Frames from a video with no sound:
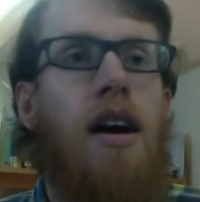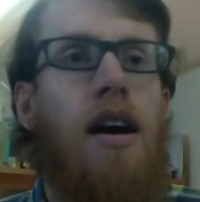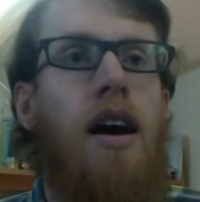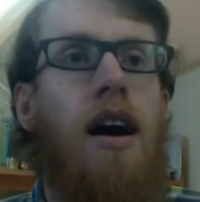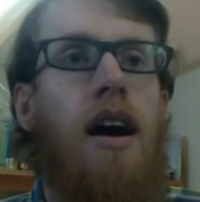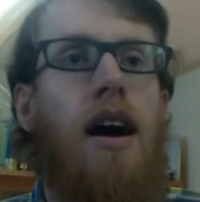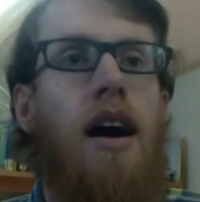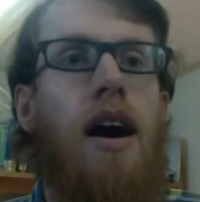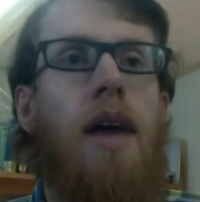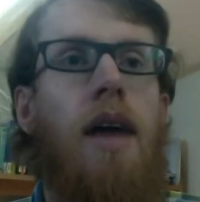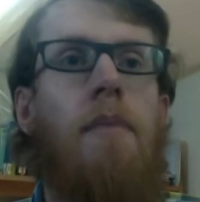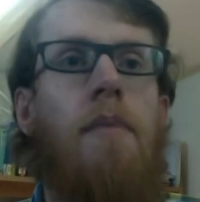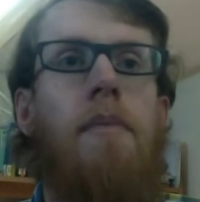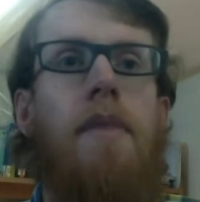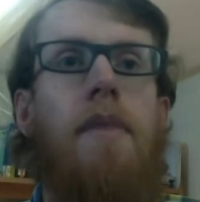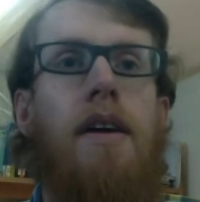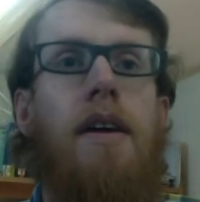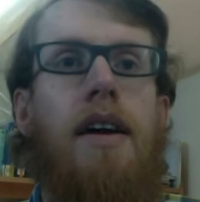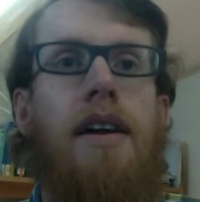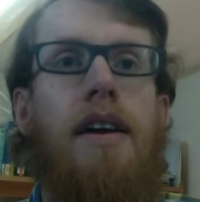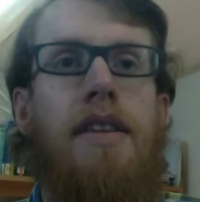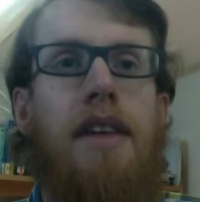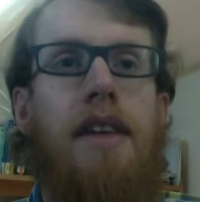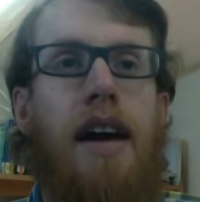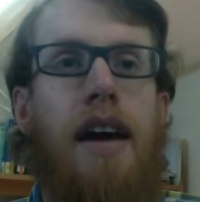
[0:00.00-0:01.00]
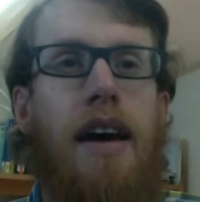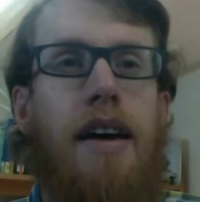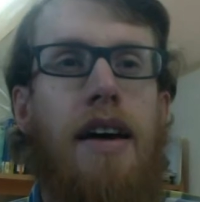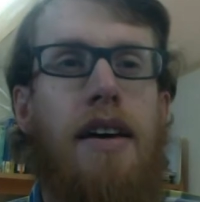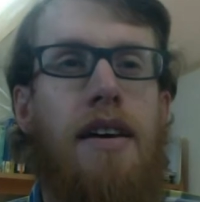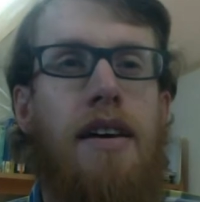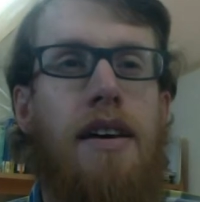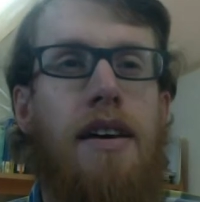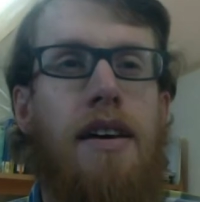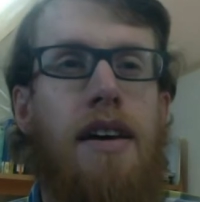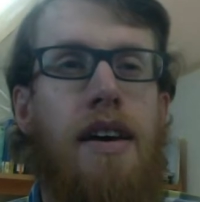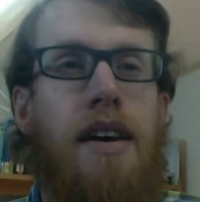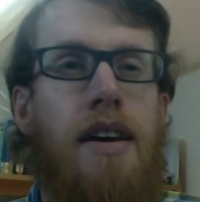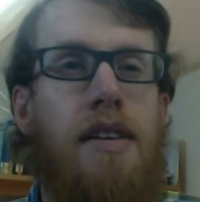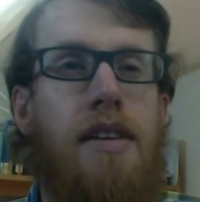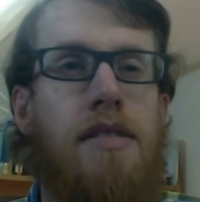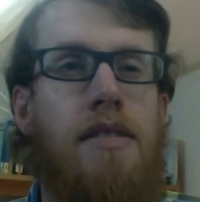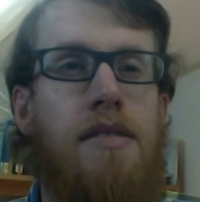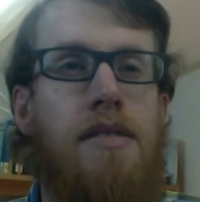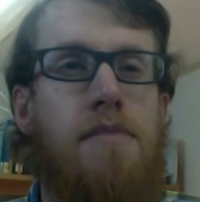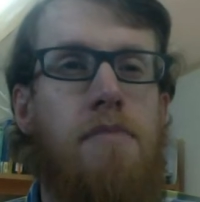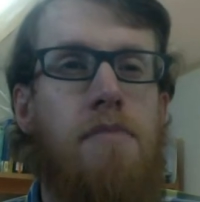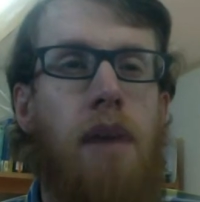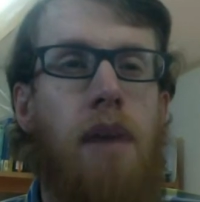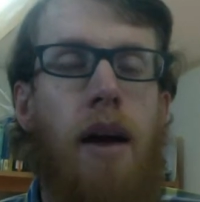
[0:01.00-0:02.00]
And that it
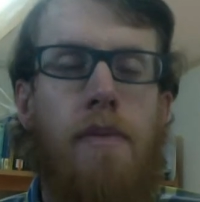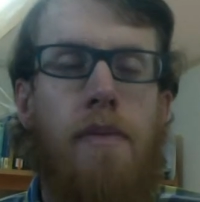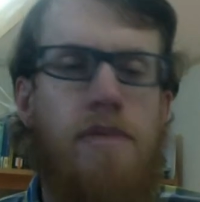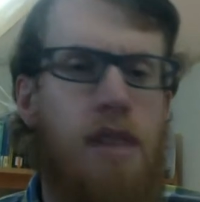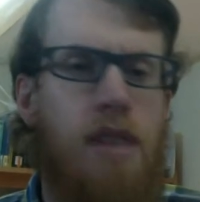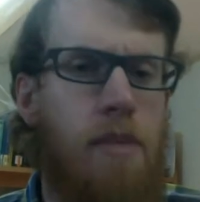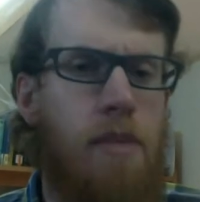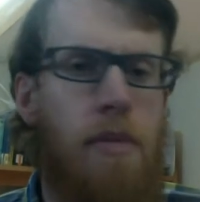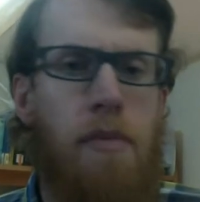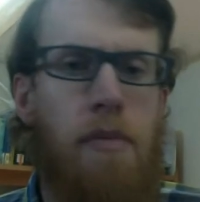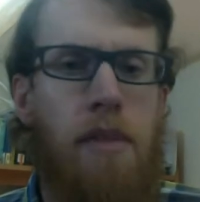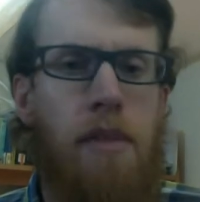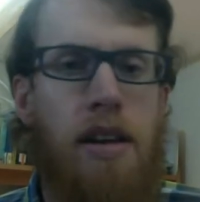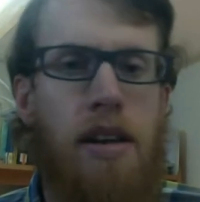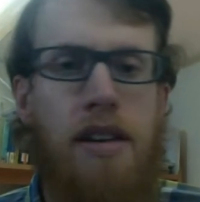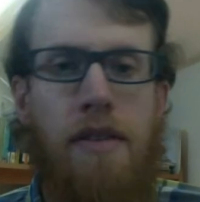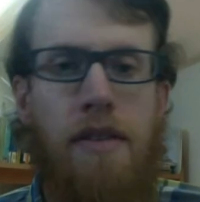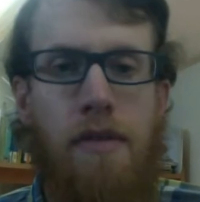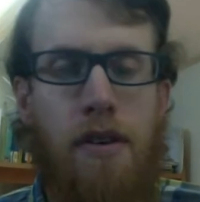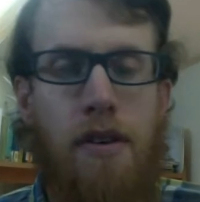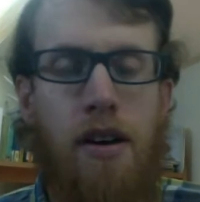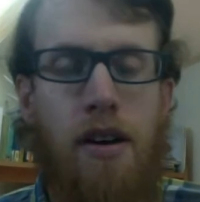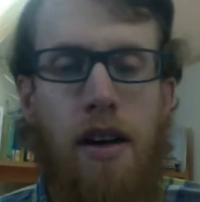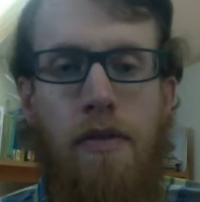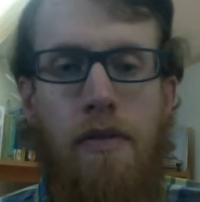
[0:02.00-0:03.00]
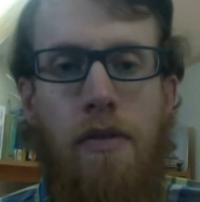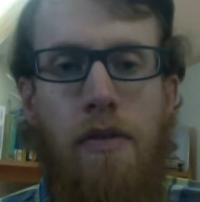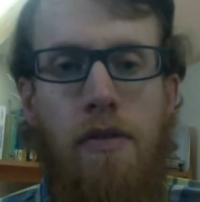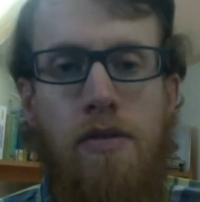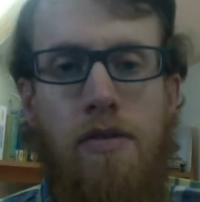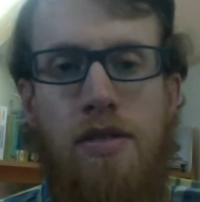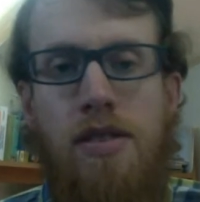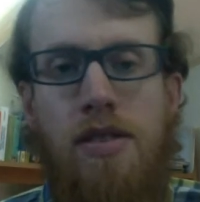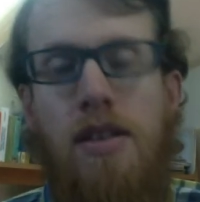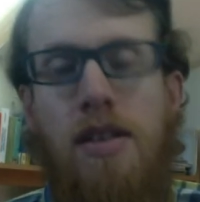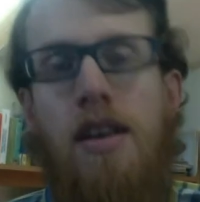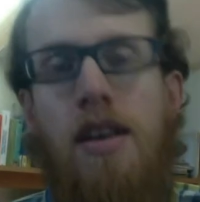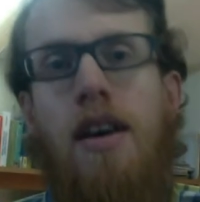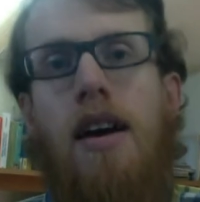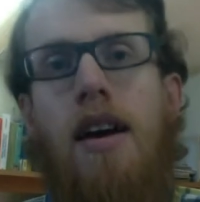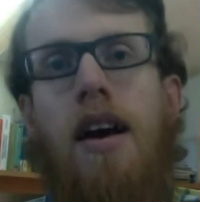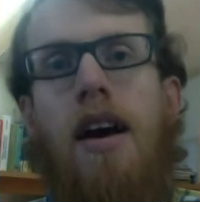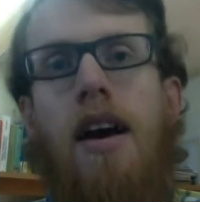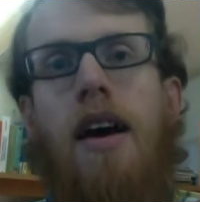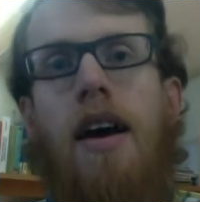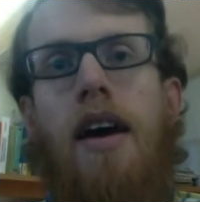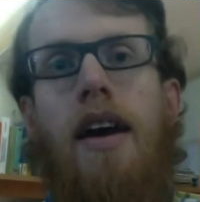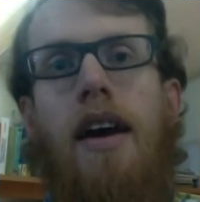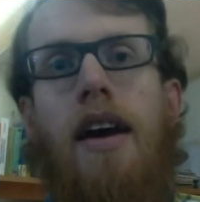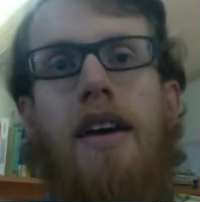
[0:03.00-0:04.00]
pops up at many different levels.
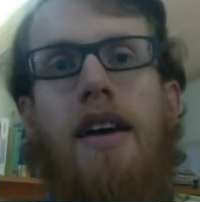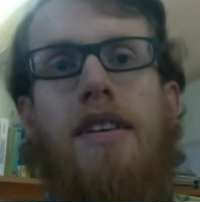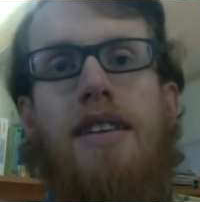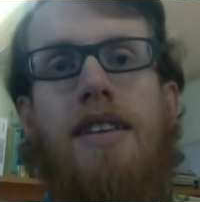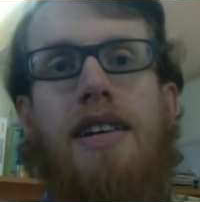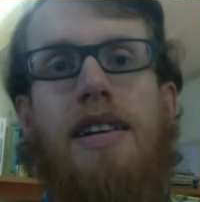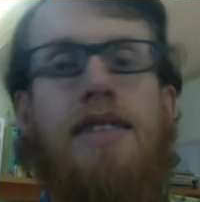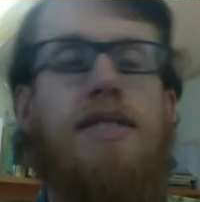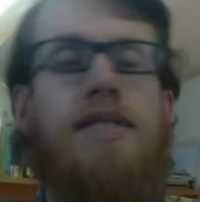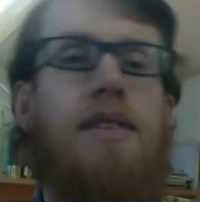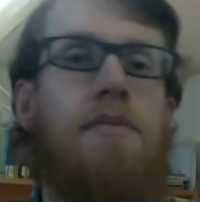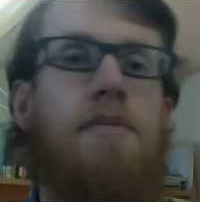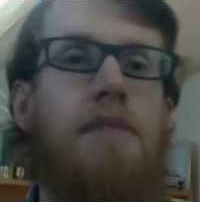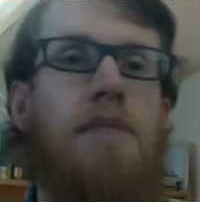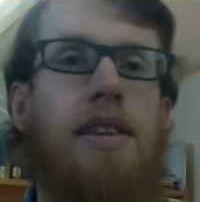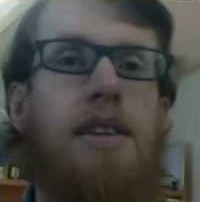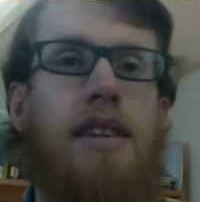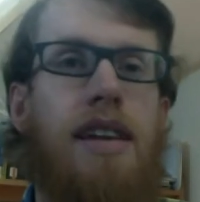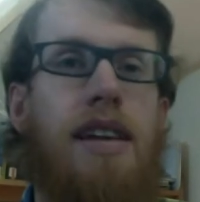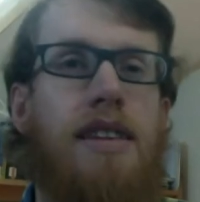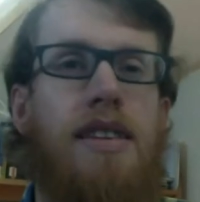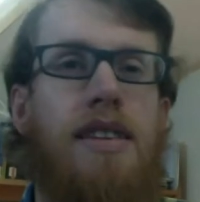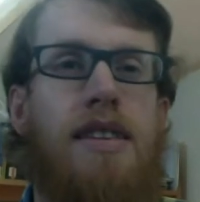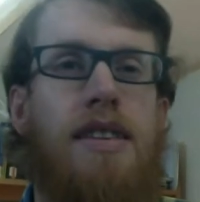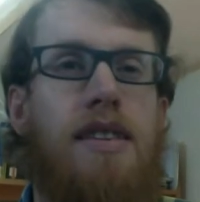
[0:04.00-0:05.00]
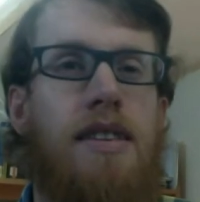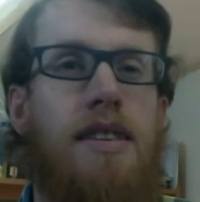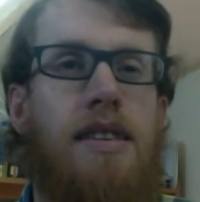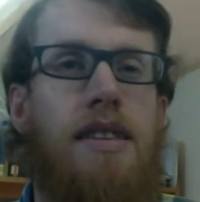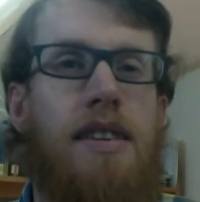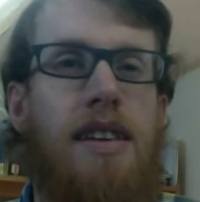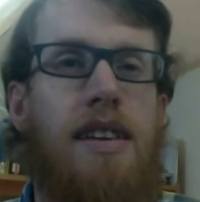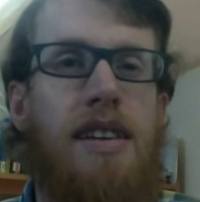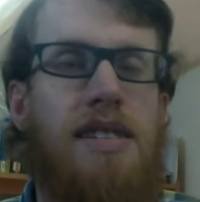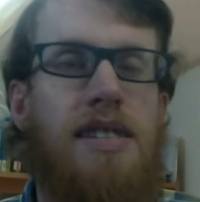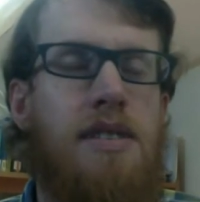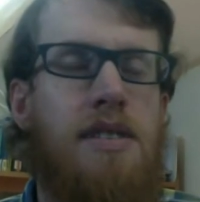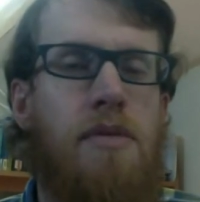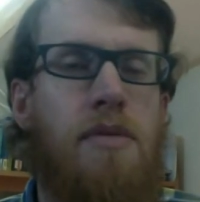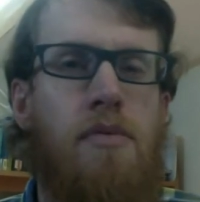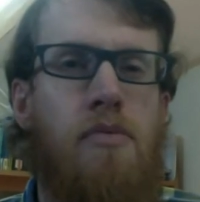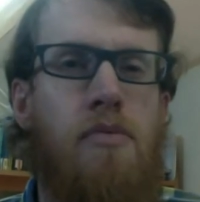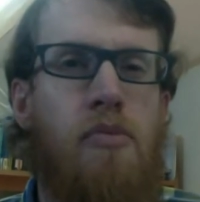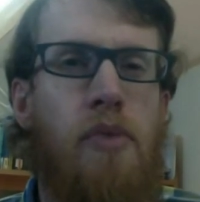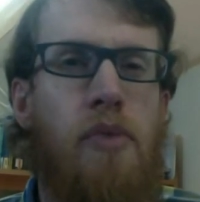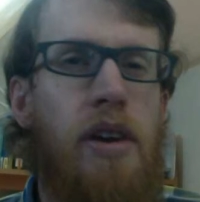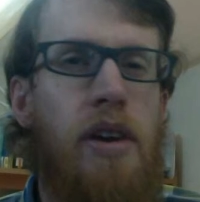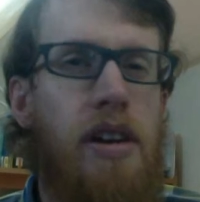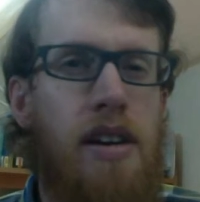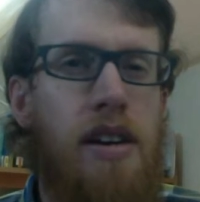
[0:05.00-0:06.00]
And it's something that isn't
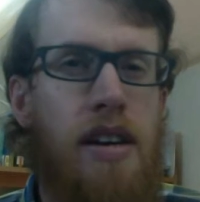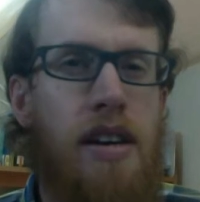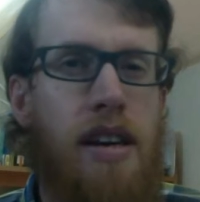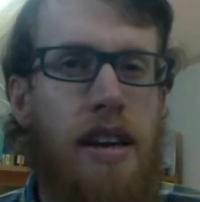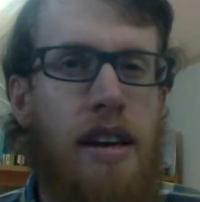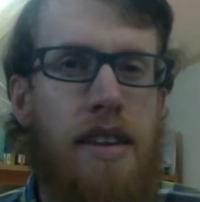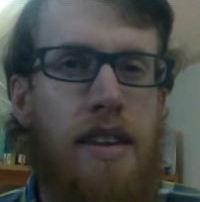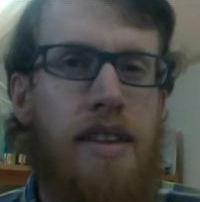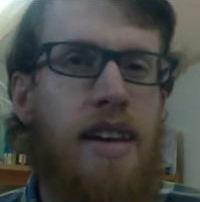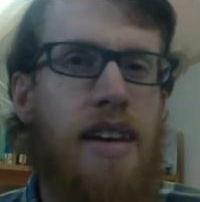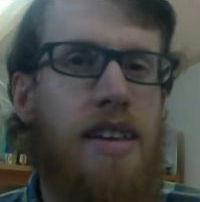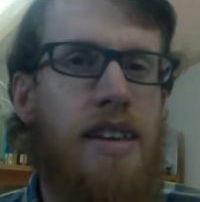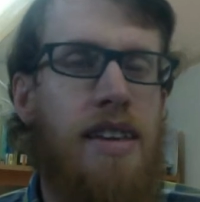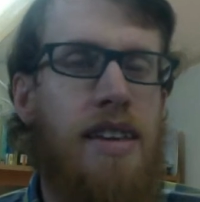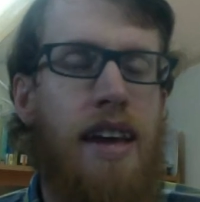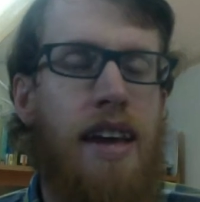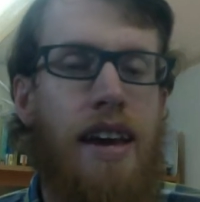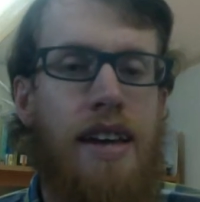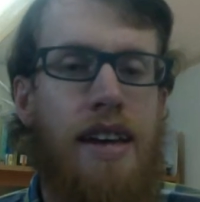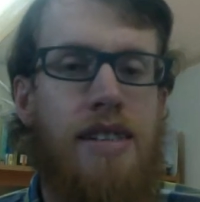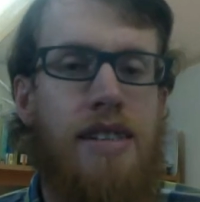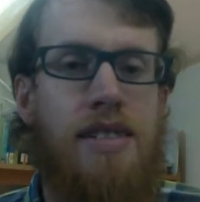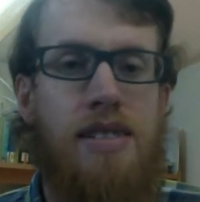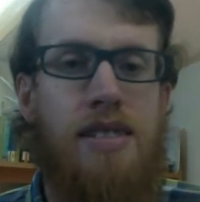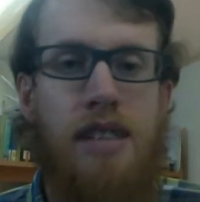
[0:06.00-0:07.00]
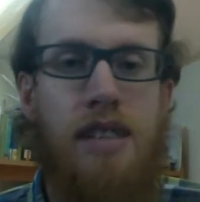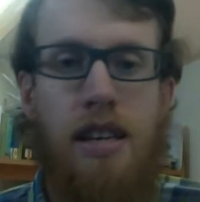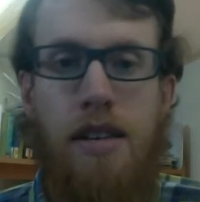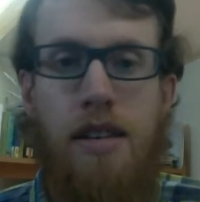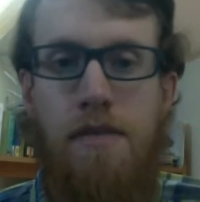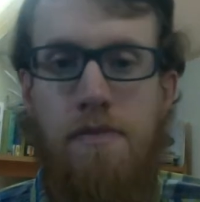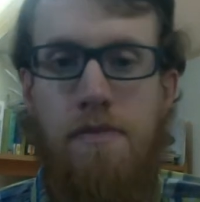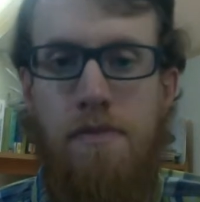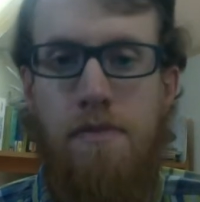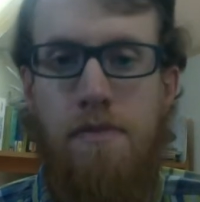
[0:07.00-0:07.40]
really a thing they had seen.